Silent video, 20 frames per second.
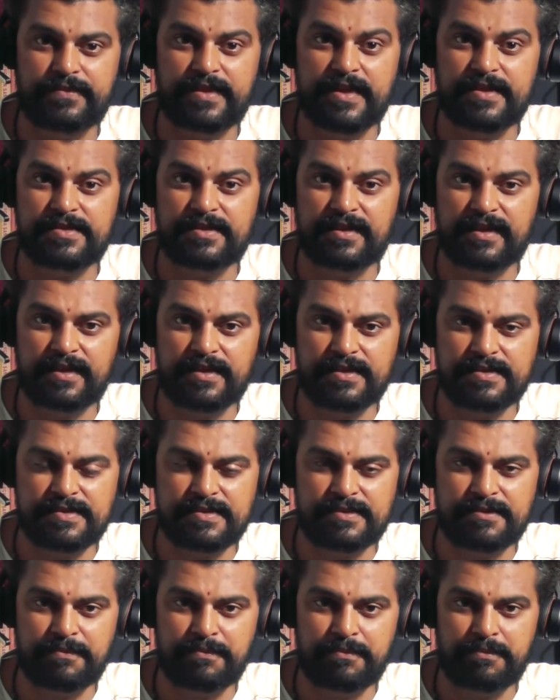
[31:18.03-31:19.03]
There's
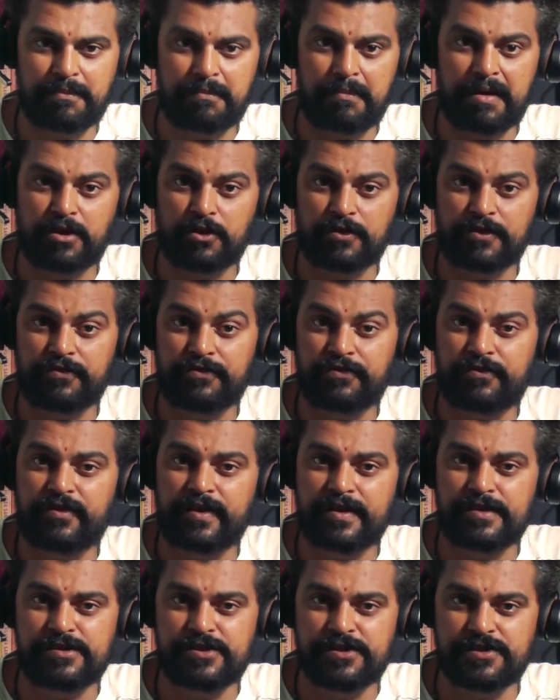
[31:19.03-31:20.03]
criticism, but on the
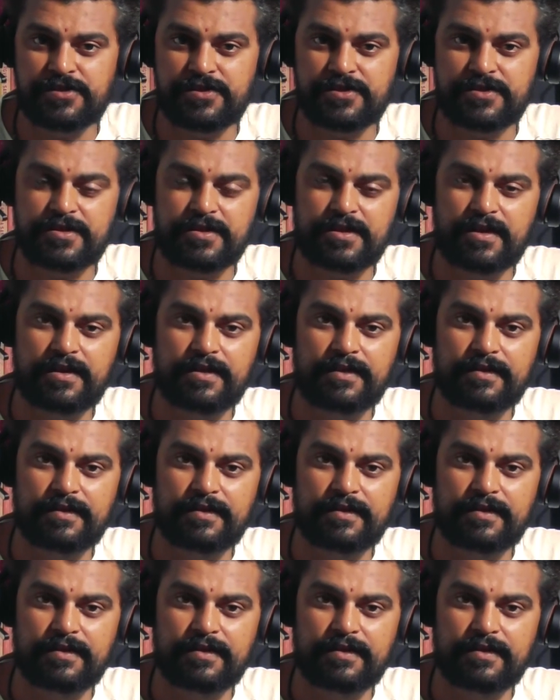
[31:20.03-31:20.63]
fringes.